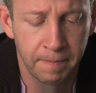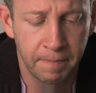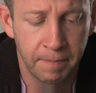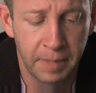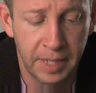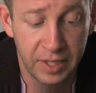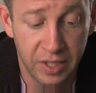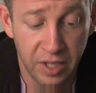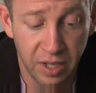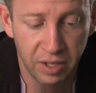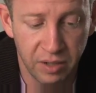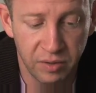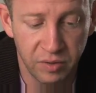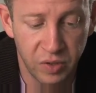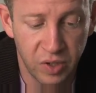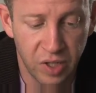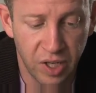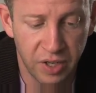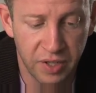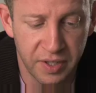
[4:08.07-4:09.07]
My
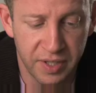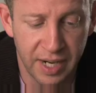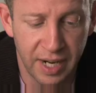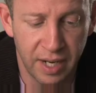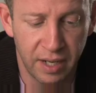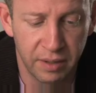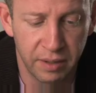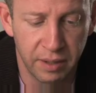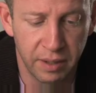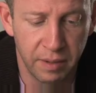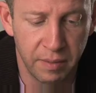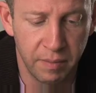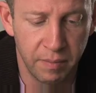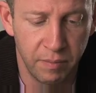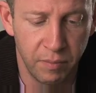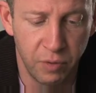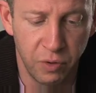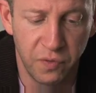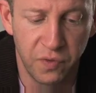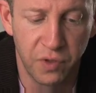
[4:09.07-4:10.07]
tongue darts out
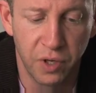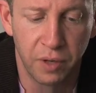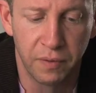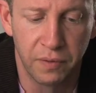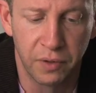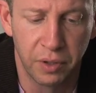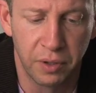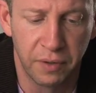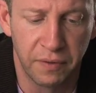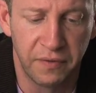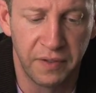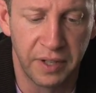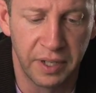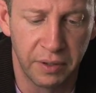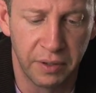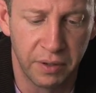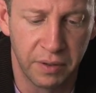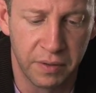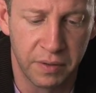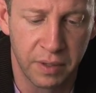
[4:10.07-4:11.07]
and moves over her
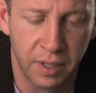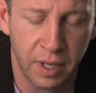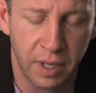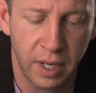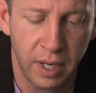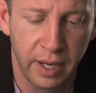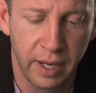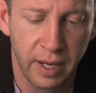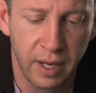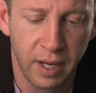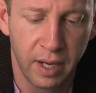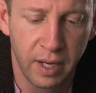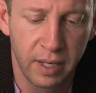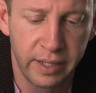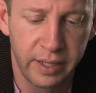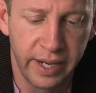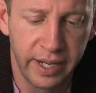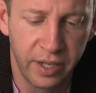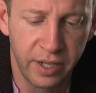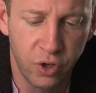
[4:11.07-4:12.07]
fingers,
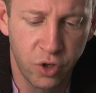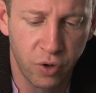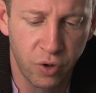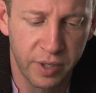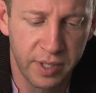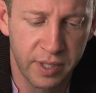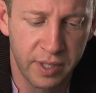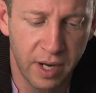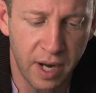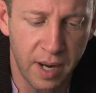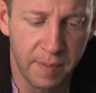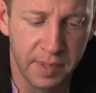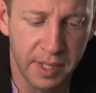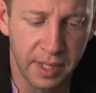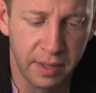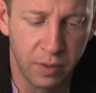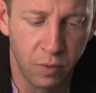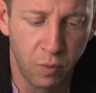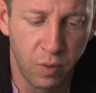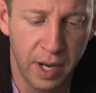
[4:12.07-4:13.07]
taking short stops
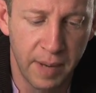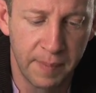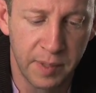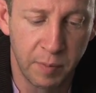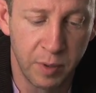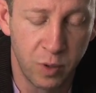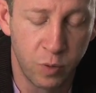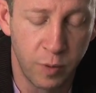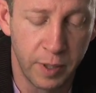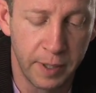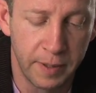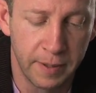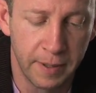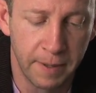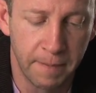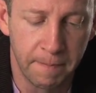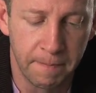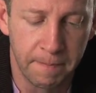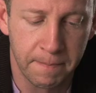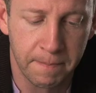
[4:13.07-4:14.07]
at the webs between
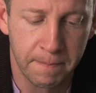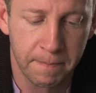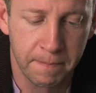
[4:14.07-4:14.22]
them.